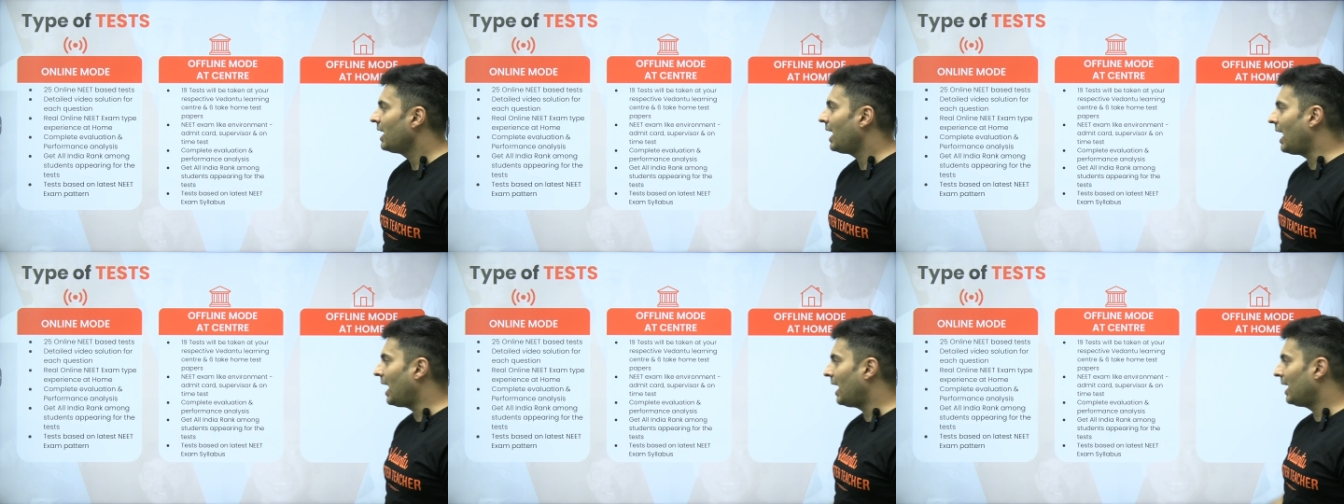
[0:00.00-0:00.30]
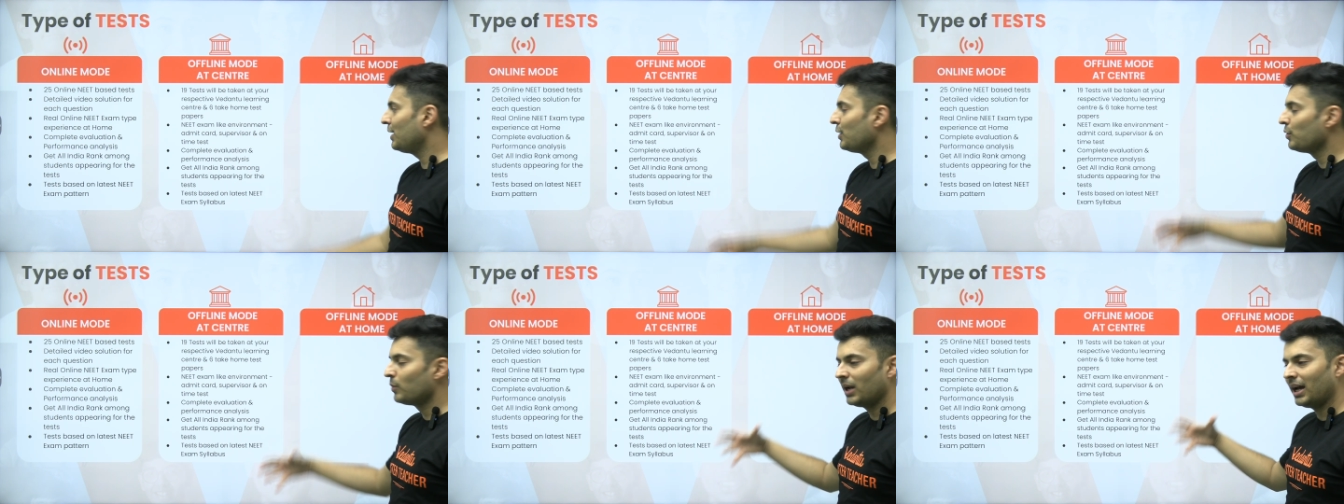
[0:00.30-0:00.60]

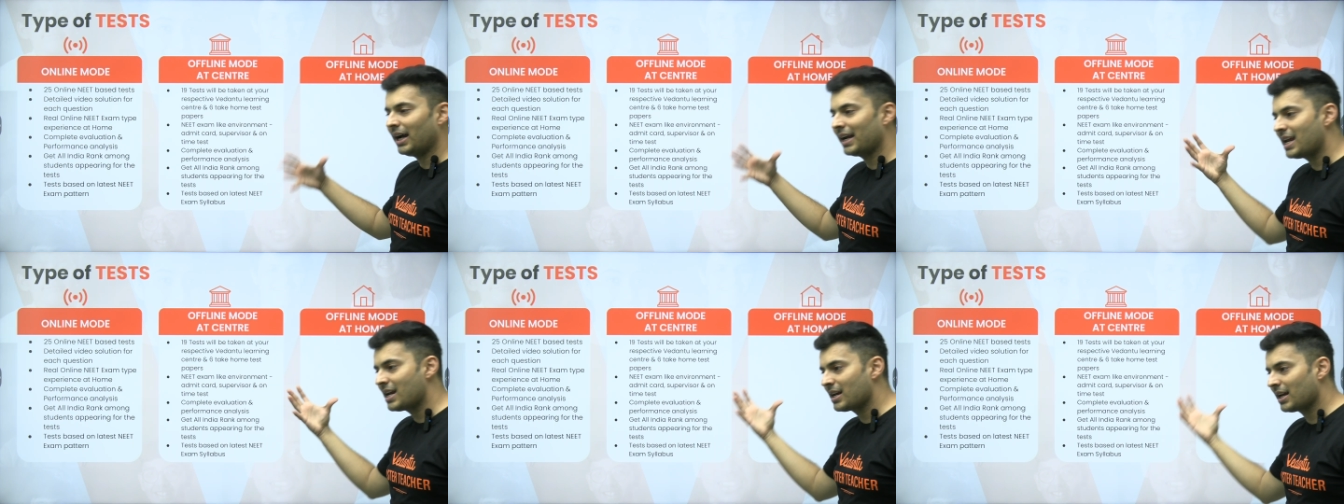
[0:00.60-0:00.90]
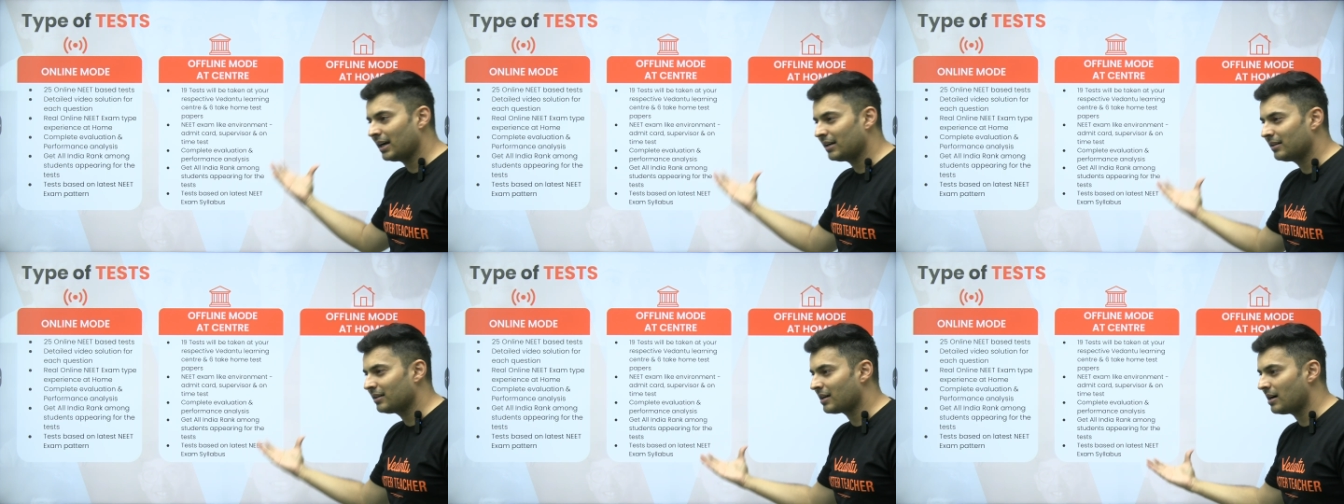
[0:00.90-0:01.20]
And you will again
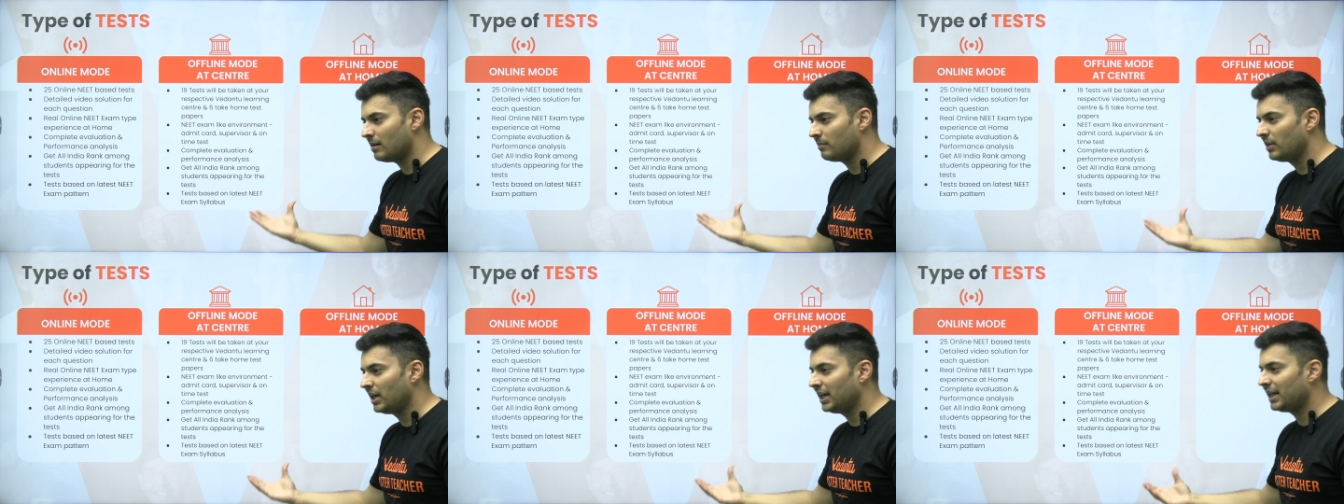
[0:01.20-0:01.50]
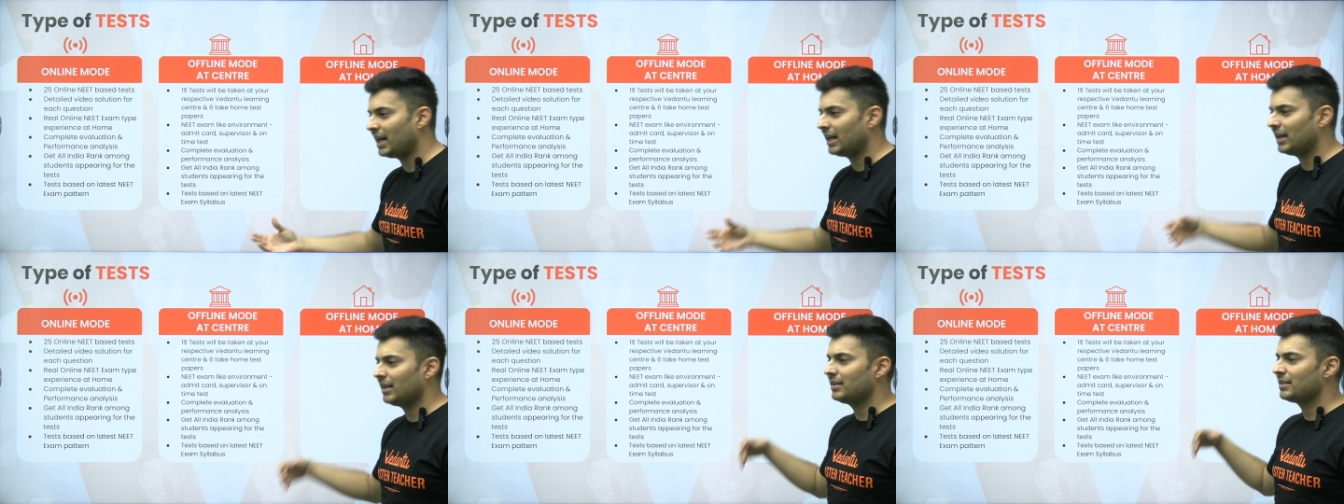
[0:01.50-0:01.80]
get the complete
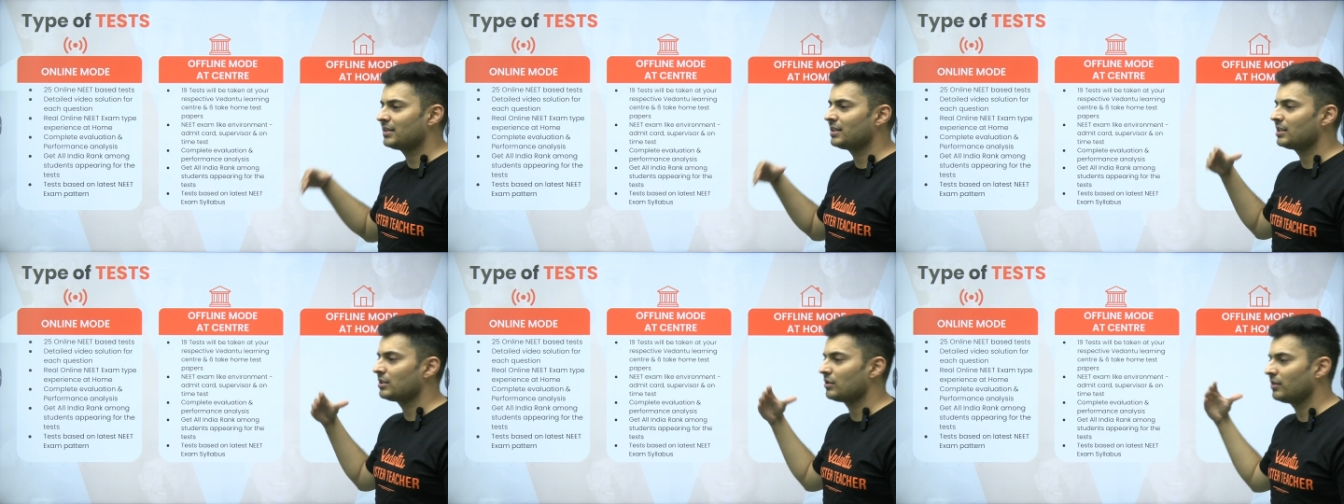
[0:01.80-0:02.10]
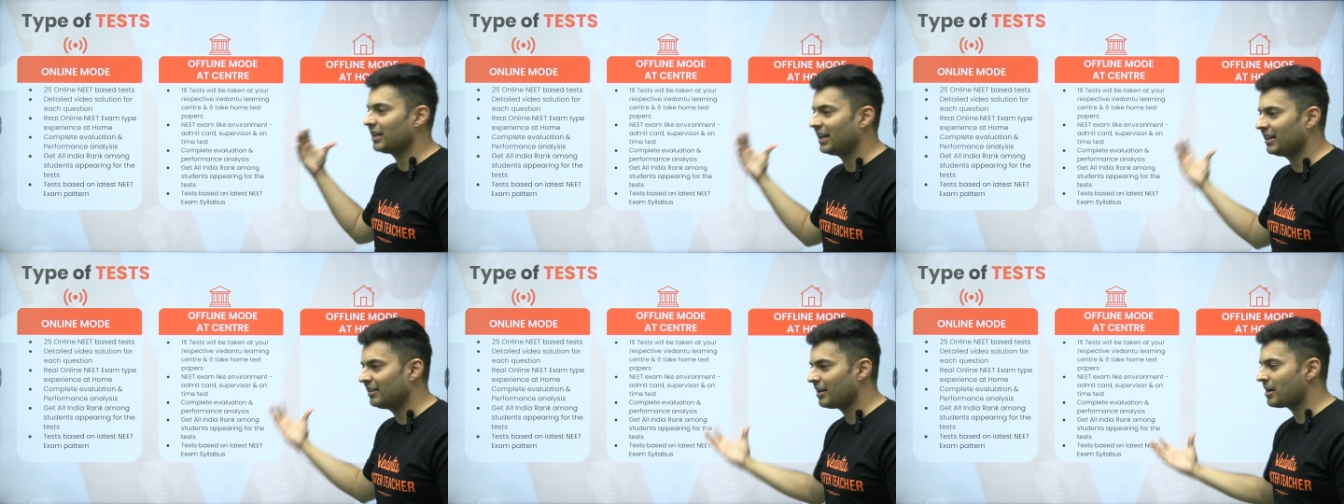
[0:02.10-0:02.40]
analysis, you'll
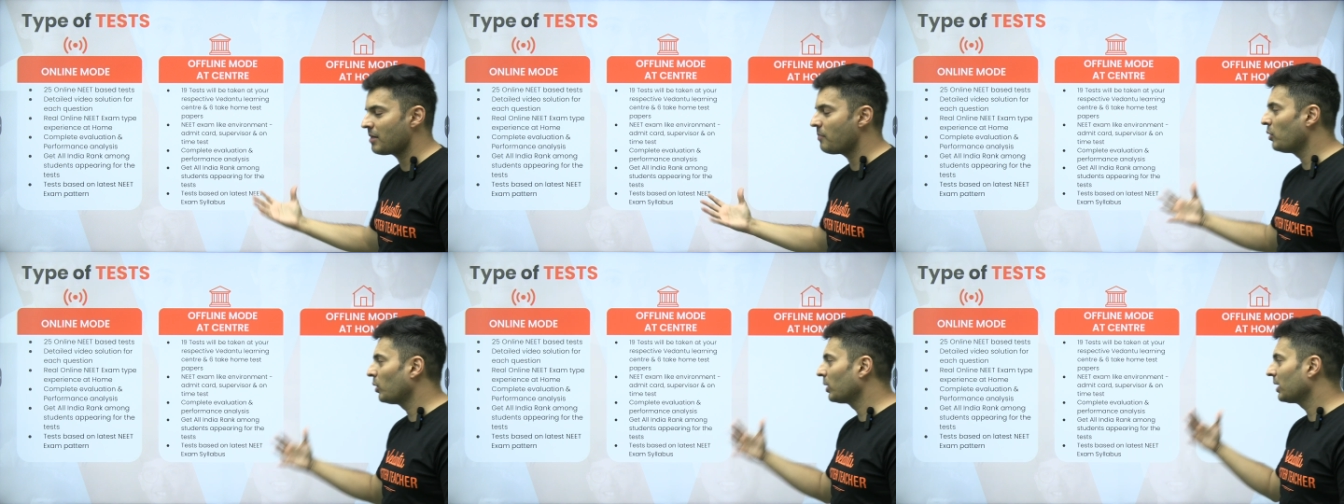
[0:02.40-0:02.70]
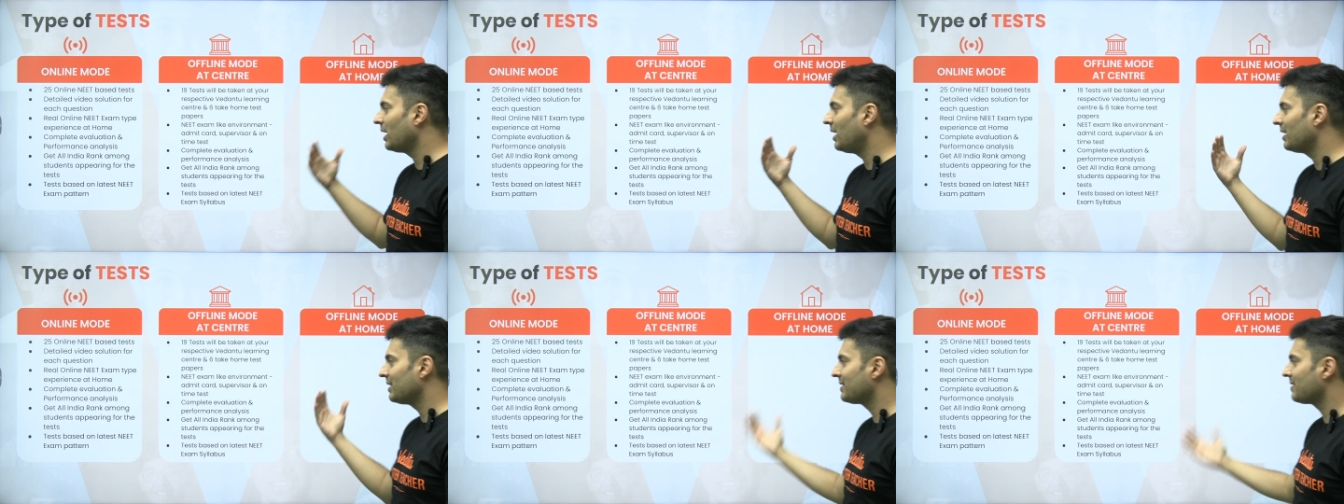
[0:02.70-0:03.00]
get the report
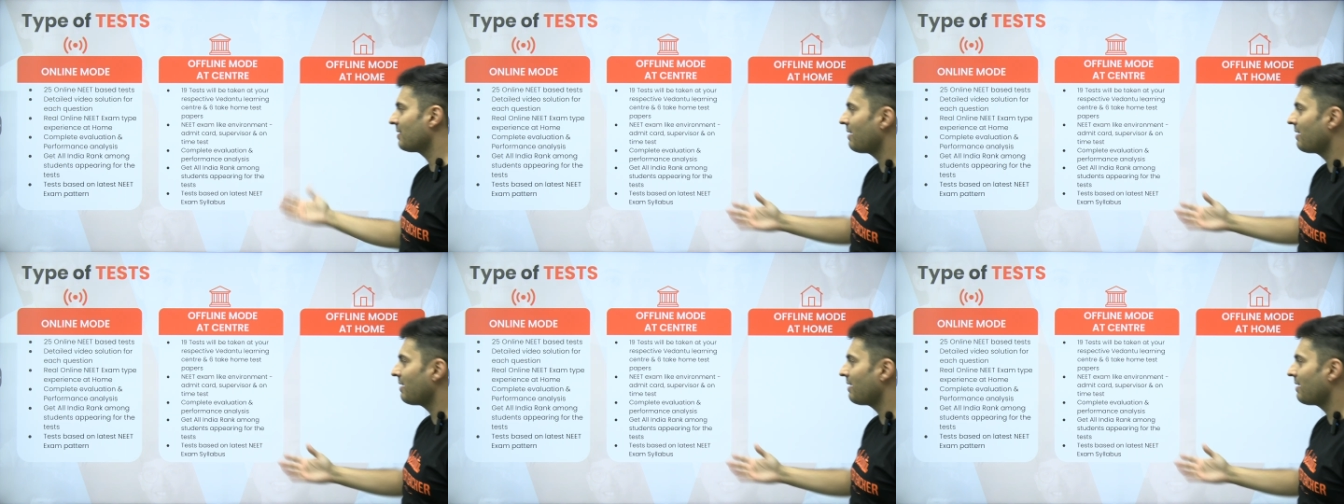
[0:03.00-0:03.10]
cards,